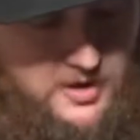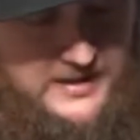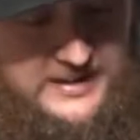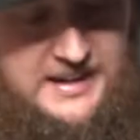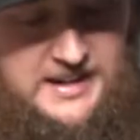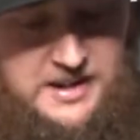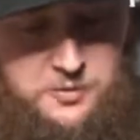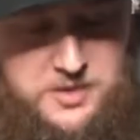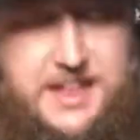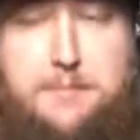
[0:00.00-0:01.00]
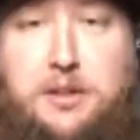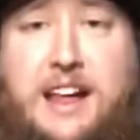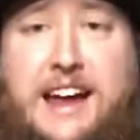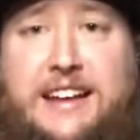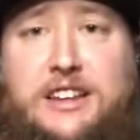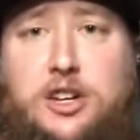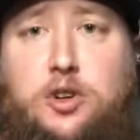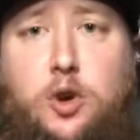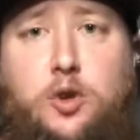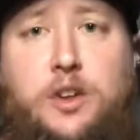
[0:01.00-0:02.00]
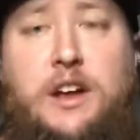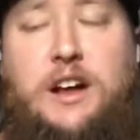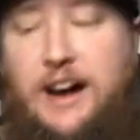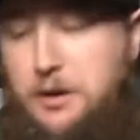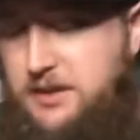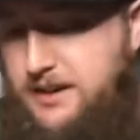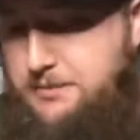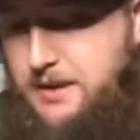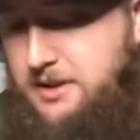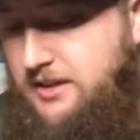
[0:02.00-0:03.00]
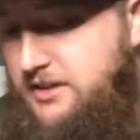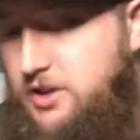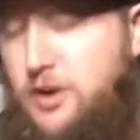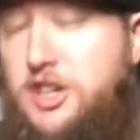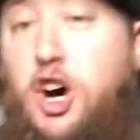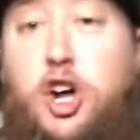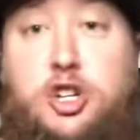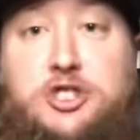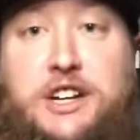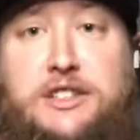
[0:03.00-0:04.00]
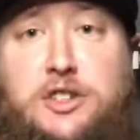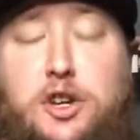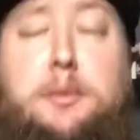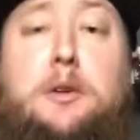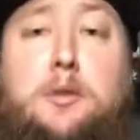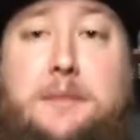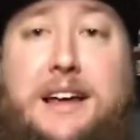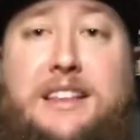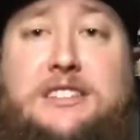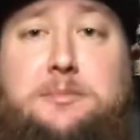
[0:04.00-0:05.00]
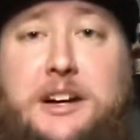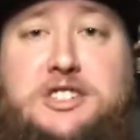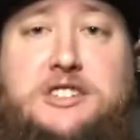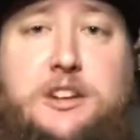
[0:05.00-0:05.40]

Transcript: it with that black and the gold. I would like maybe, you know, a color change a little bit would make things much easier